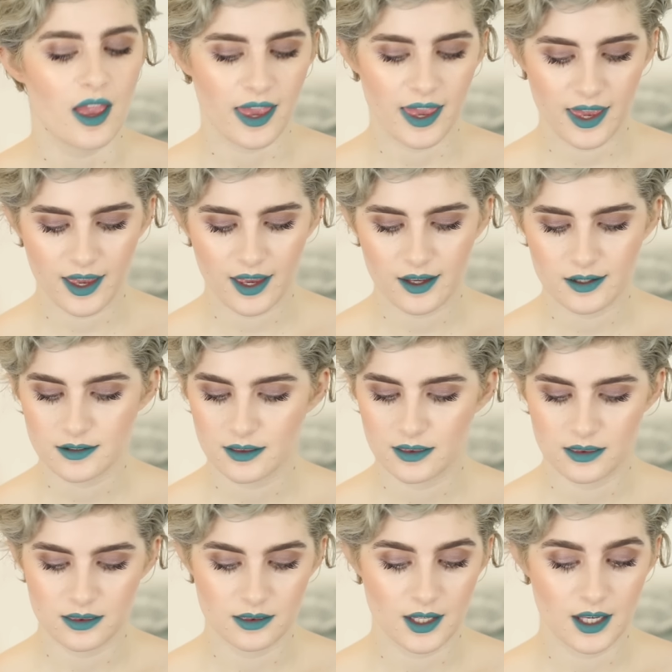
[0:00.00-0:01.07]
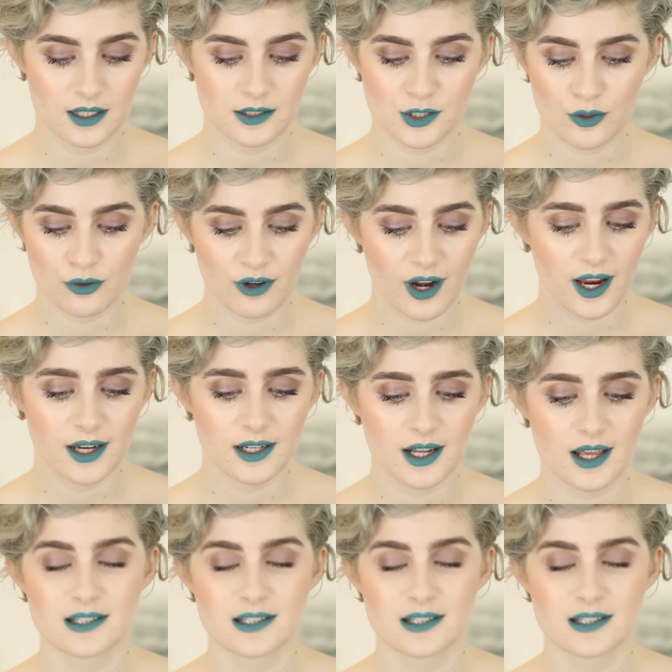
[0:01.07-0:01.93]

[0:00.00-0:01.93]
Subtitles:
And it's great,